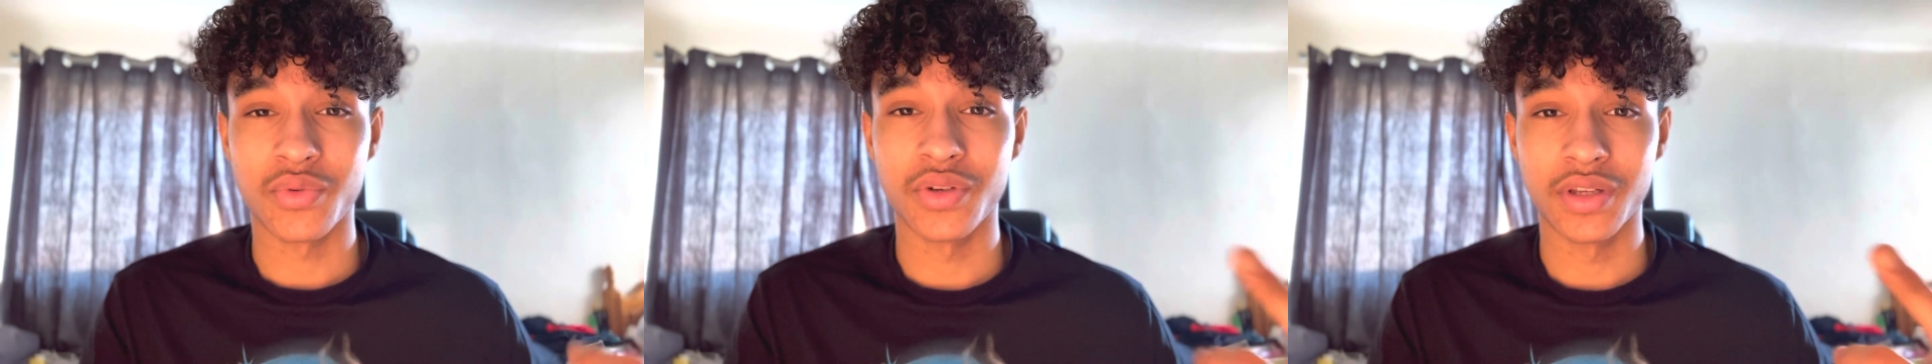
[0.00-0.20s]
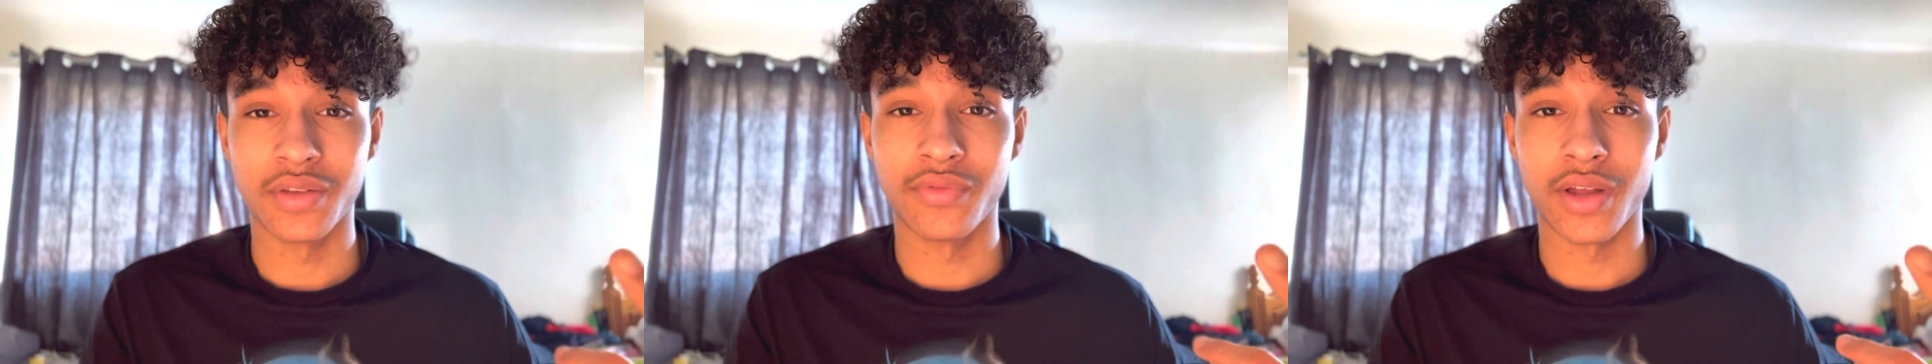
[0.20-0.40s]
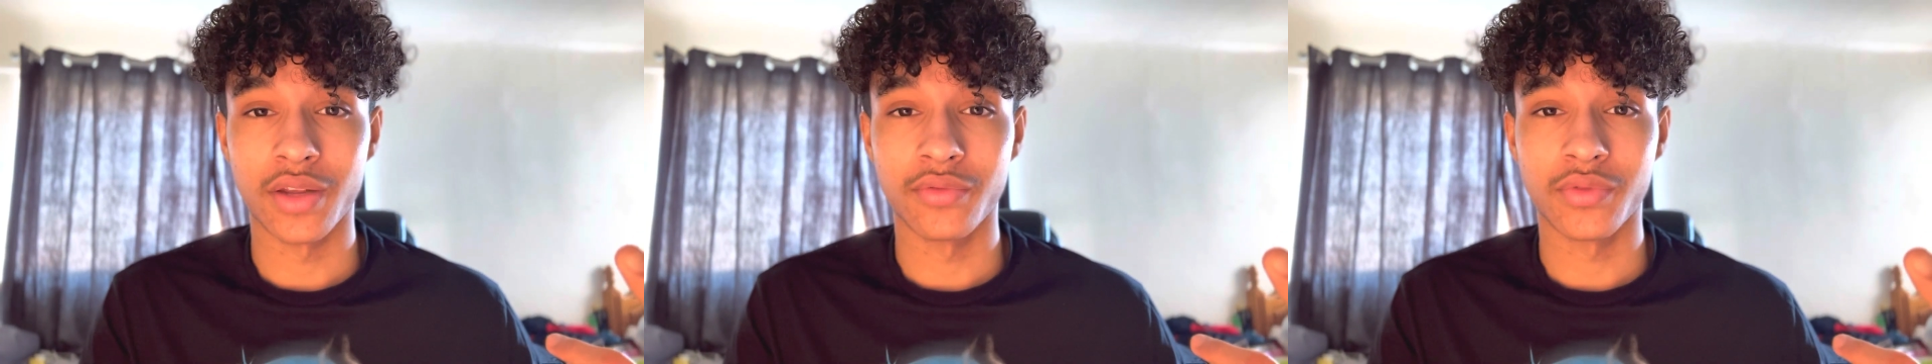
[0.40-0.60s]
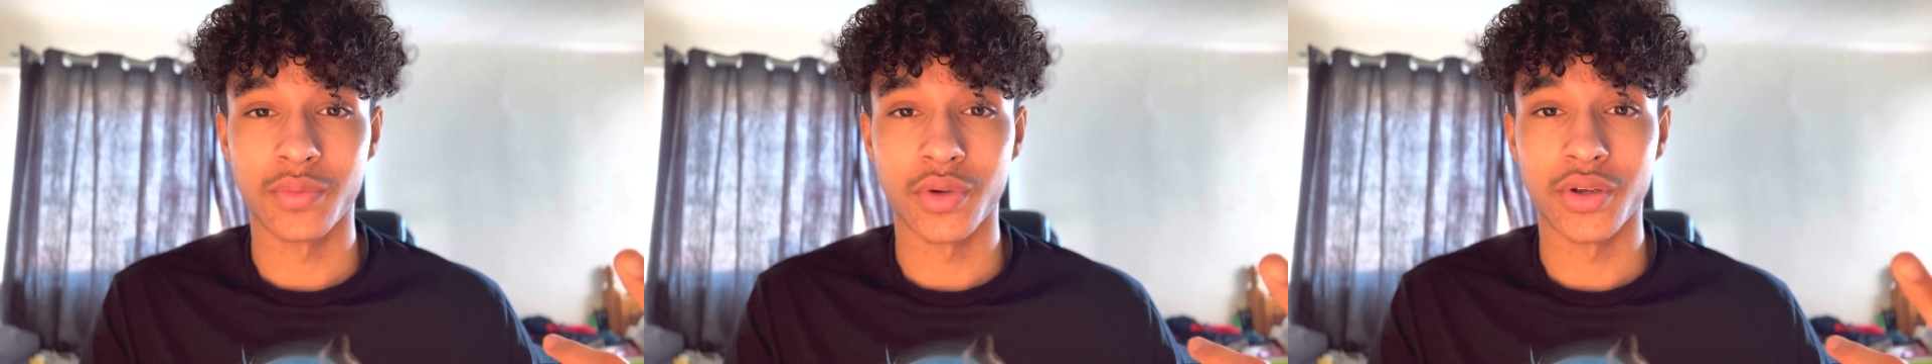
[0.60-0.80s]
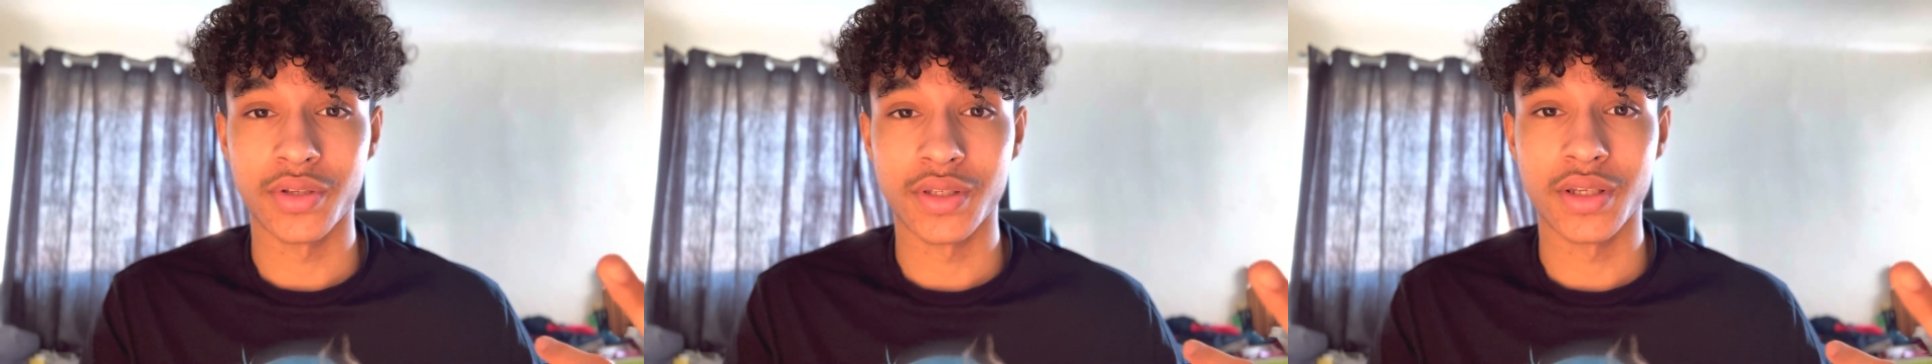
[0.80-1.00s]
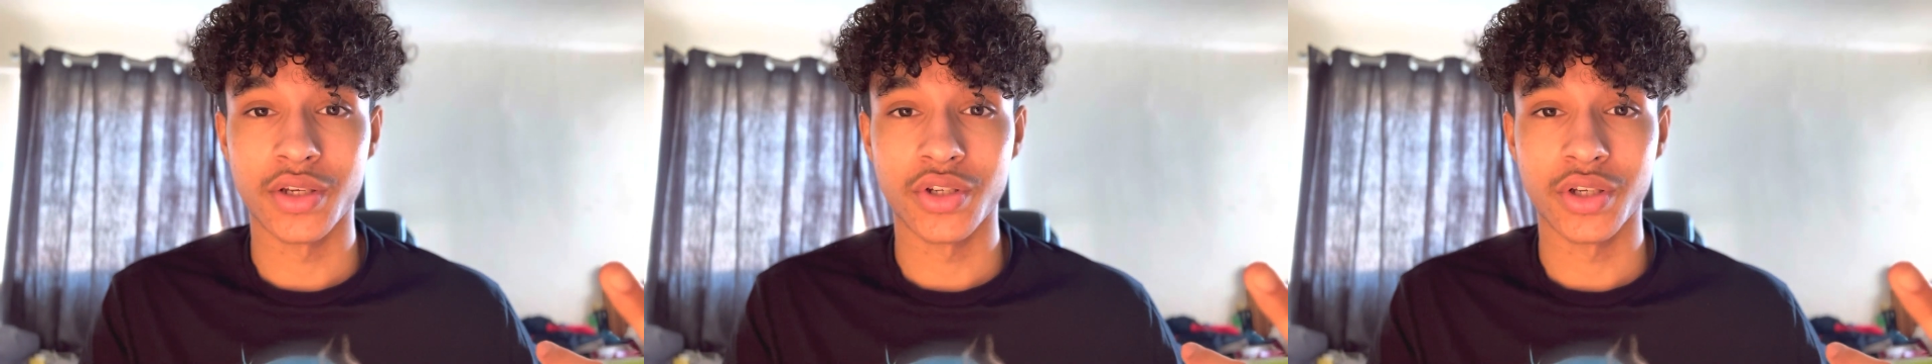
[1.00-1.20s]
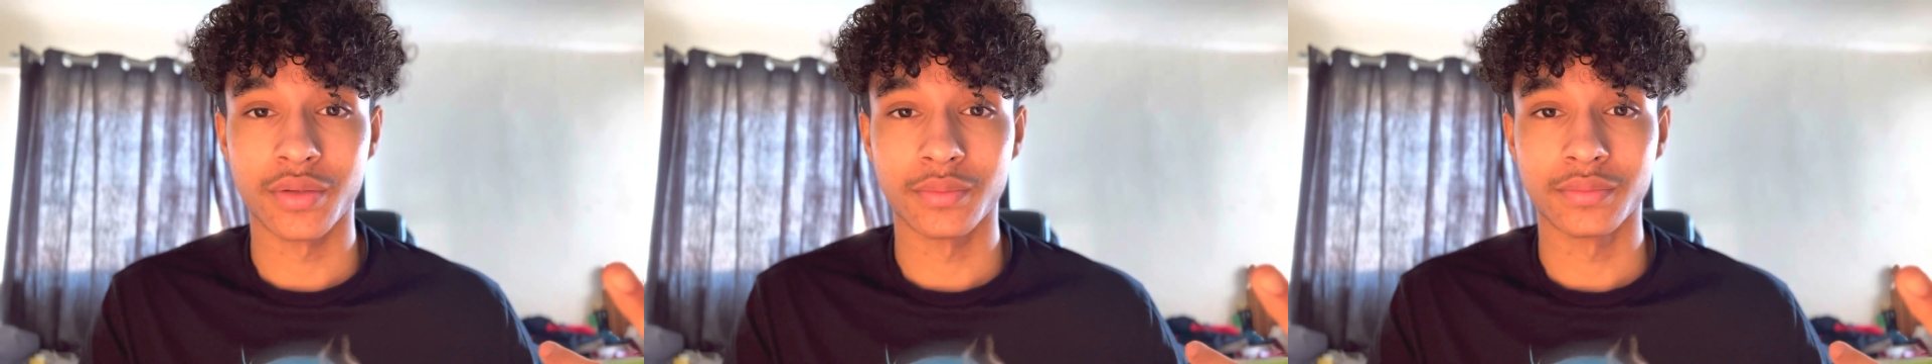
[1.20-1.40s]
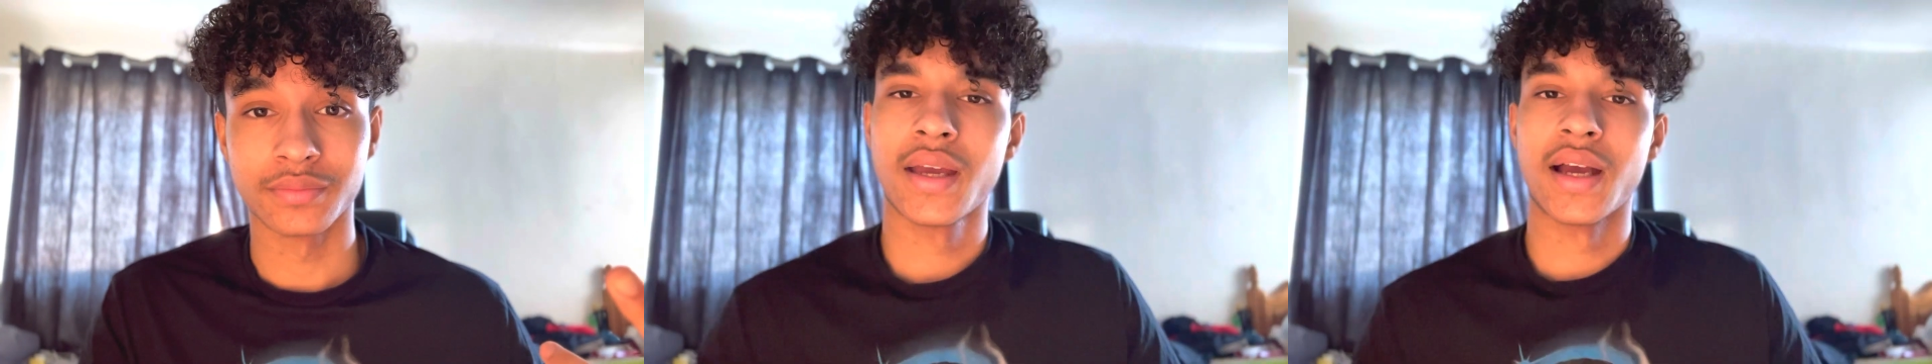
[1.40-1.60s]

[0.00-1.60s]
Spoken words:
what you develop from going to the gym.